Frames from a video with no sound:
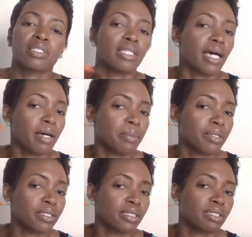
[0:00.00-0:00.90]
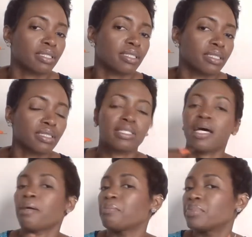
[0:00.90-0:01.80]
dab,
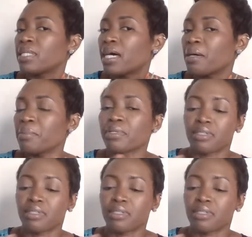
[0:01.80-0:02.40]
dab, dab.